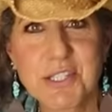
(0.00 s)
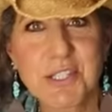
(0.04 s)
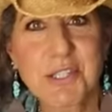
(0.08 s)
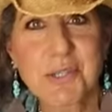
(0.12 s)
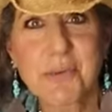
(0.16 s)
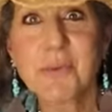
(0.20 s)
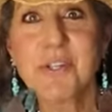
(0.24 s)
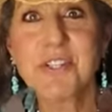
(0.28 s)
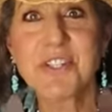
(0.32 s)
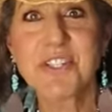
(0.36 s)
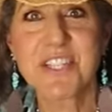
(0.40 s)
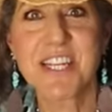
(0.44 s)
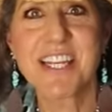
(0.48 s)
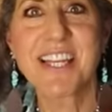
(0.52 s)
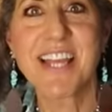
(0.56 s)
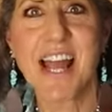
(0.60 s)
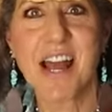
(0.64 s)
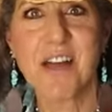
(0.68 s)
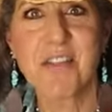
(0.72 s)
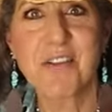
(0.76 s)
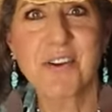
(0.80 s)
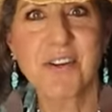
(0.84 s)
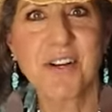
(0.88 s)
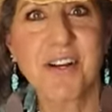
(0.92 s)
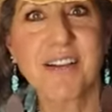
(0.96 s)
squish
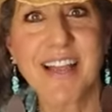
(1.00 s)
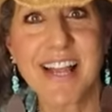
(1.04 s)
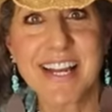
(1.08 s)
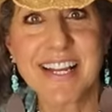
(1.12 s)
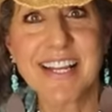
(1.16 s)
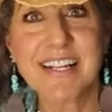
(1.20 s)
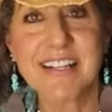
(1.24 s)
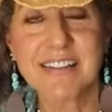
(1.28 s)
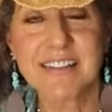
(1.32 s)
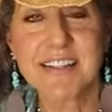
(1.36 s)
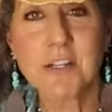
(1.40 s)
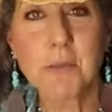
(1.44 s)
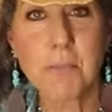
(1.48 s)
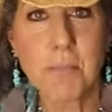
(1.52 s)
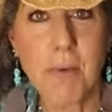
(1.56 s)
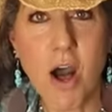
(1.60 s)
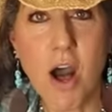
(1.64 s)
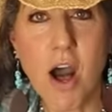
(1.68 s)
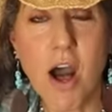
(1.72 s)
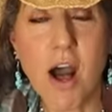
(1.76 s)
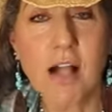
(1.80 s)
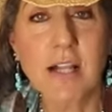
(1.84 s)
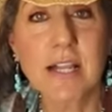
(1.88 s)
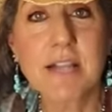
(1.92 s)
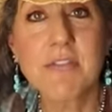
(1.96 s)
together like in a little
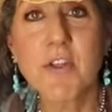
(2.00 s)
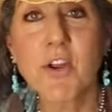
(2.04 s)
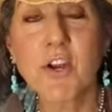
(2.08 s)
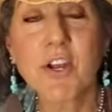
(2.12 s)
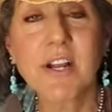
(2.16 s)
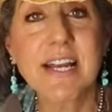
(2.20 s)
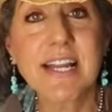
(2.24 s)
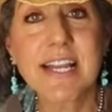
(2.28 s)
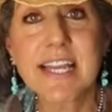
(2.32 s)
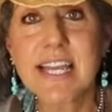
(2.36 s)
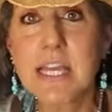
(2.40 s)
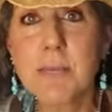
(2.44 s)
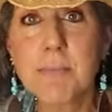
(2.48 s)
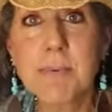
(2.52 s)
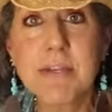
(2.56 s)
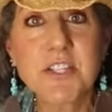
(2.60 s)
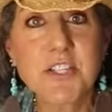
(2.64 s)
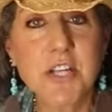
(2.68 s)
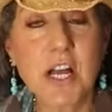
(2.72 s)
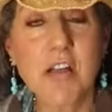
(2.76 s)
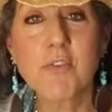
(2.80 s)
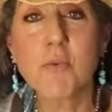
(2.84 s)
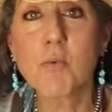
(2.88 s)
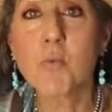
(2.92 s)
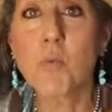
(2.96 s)
ball and they're going to keep
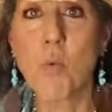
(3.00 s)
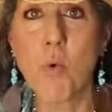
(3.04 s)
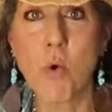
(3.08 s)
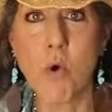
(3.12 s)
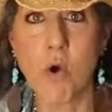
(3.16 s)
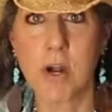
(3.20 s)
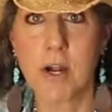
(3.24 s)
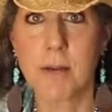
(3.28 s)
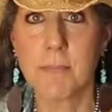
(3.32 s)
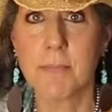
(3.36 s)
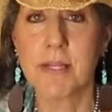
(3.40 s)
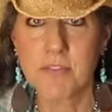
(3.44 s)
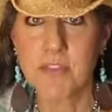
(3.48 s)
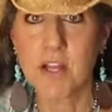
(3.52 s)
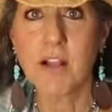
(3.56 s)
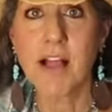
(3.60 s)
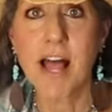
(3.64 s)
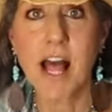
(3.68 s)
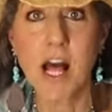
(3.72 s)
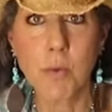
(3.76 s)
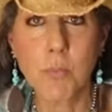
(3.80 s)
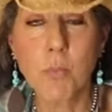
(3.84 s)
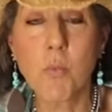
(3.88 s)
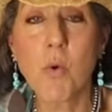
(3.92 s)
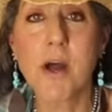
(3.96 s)
each other warm. They'll
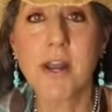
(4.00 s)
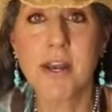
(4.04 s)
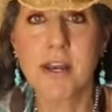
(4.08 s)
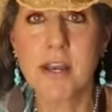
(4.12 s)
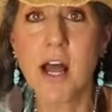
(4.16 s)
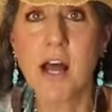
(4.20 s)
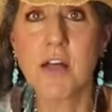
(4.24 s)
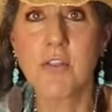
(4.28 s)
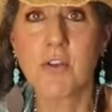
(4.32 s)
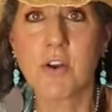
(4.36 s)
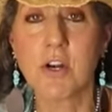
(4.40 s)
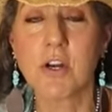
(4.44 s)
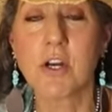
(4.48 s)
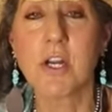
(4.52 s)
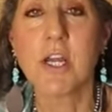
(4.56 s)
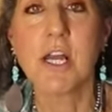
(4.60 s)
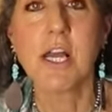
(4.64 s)
help one another.